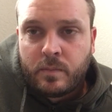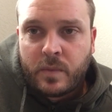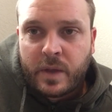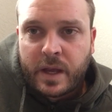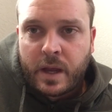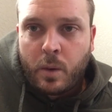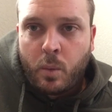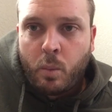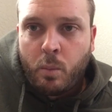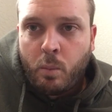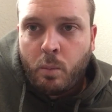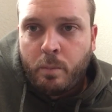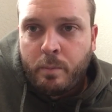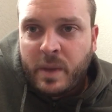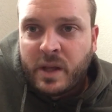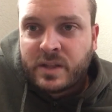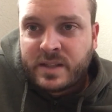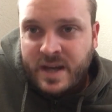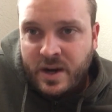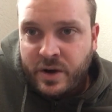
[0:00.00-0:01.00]
like
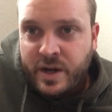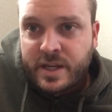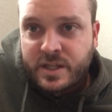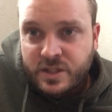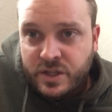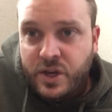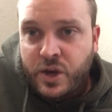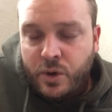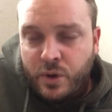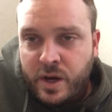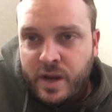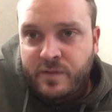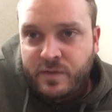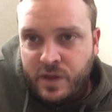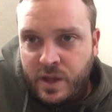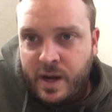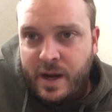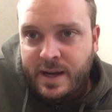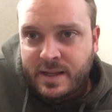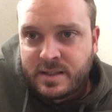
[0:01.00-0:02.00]
military security for
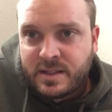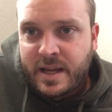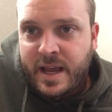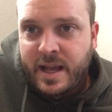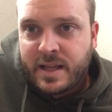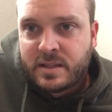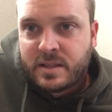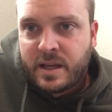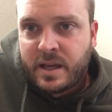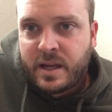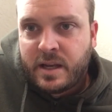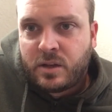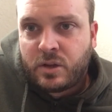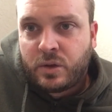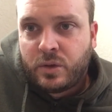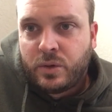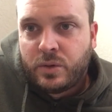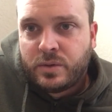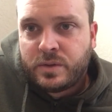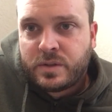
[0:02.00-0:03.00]
the United States, it
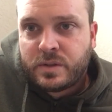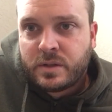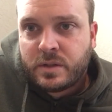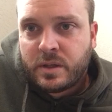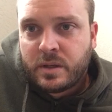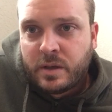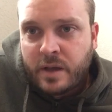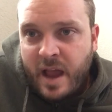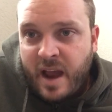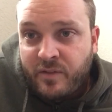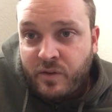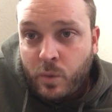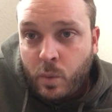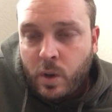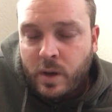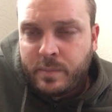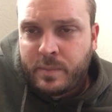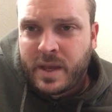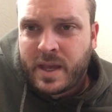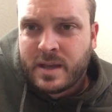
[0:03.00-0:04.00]
includes
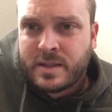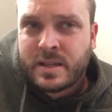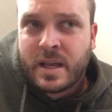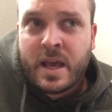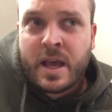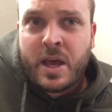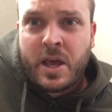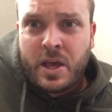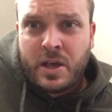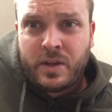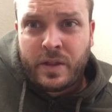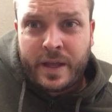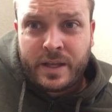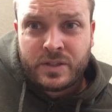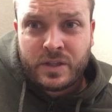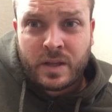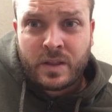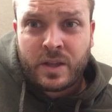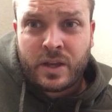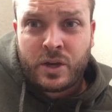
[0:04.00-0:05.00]
everyone, because like
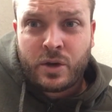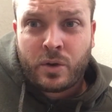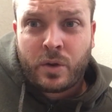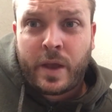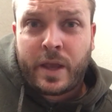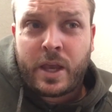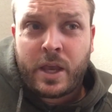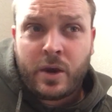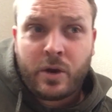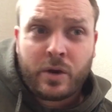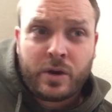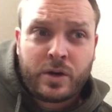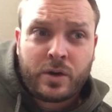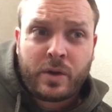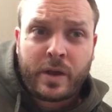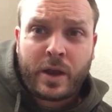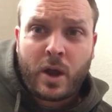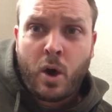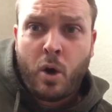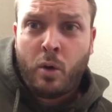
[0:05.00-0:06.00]
suddenly you're like here, and
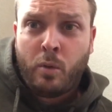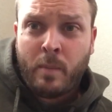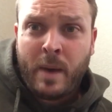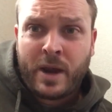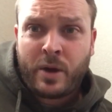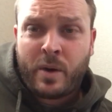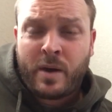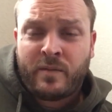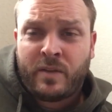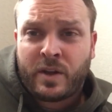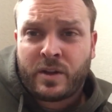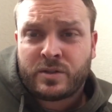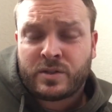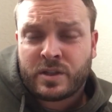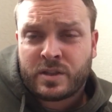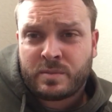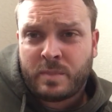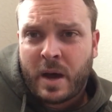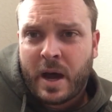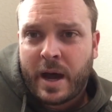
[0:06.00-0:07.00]
you're like, oh, my grandfather's
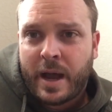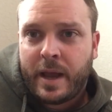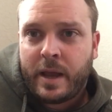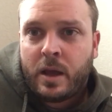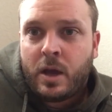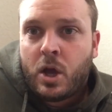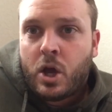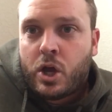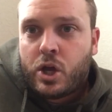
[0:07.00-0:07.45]
a spy.